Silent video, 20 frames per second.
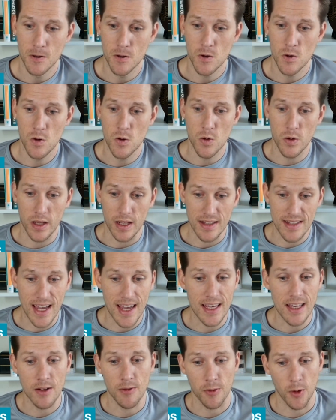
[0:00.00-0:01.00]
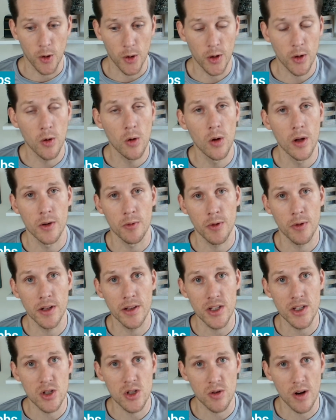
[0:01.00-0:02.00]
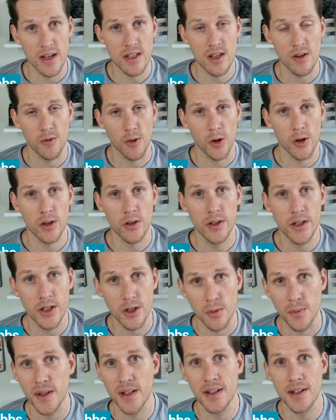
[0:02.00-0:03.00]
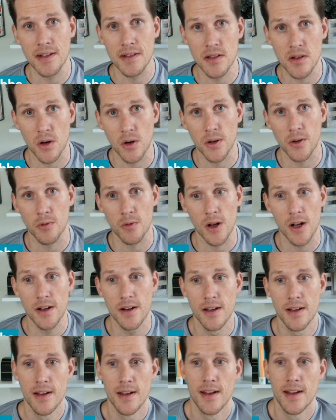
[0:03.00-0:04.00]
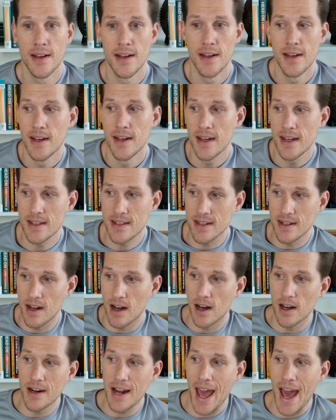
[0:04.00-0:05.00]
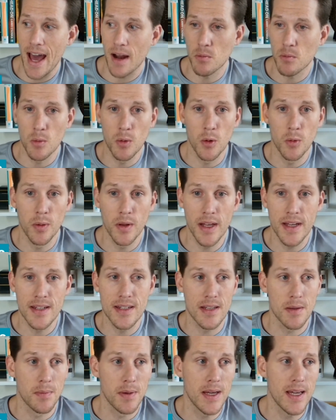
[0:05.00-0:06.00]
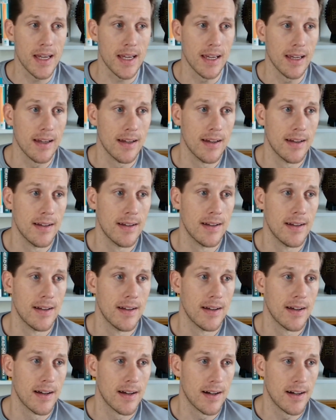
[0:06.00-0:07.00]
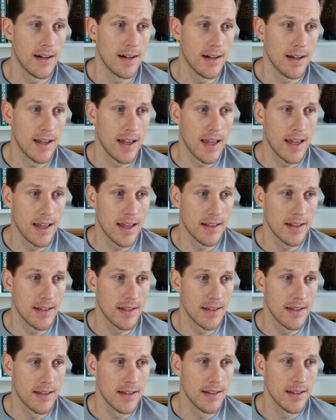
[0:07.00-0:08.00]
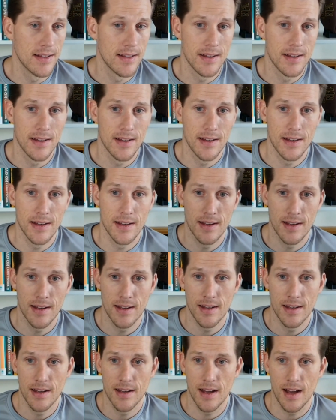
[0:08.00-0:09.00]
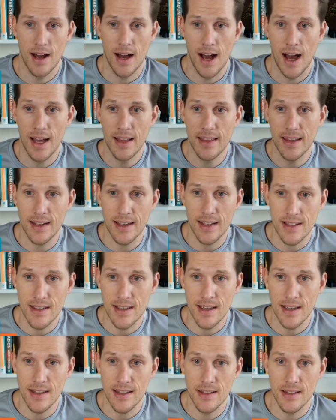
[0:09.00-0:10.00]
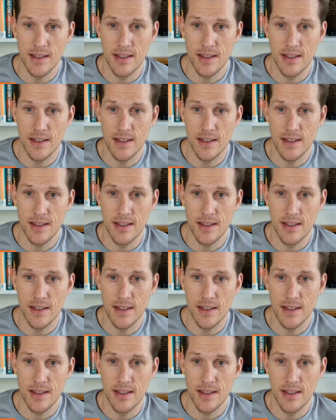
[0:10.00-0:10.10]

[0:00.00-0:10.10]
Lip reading: who can take you vertical and really stress you vertically in your ability to turn and run. It's an unadmirable place to be. And I think